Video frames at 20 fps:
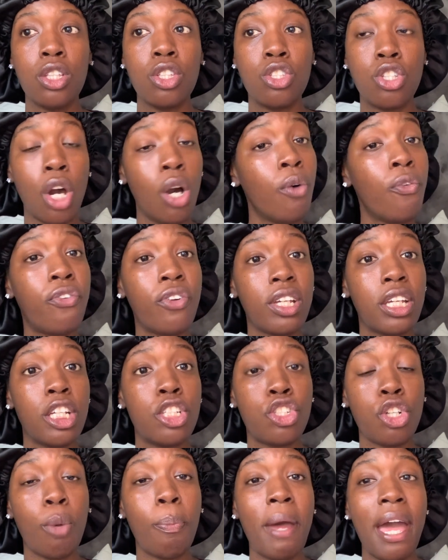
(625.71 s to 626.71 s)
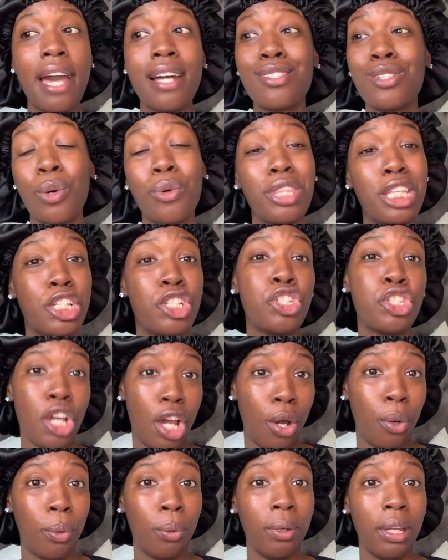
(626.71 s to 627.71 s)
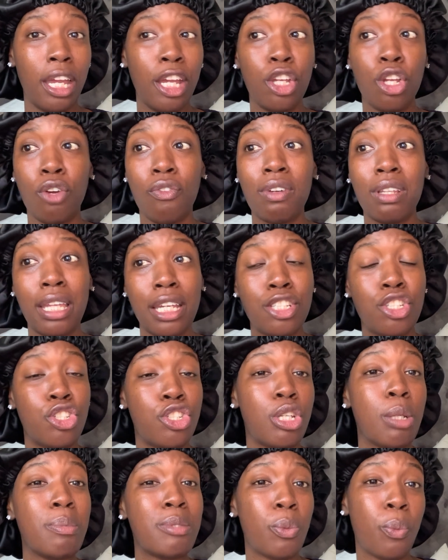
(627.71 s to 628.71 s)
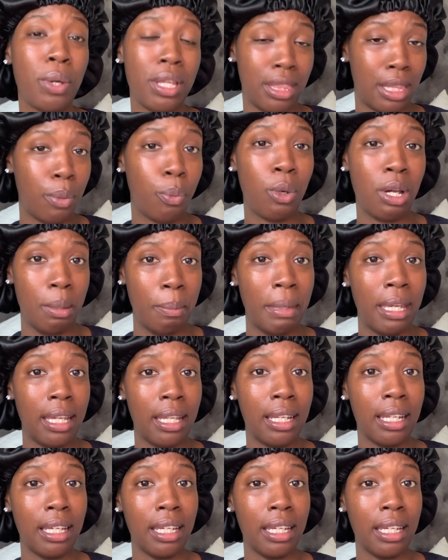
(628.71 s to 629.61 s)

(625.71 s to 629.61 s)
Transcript: Don't forget your past on this show and your relationships with the women.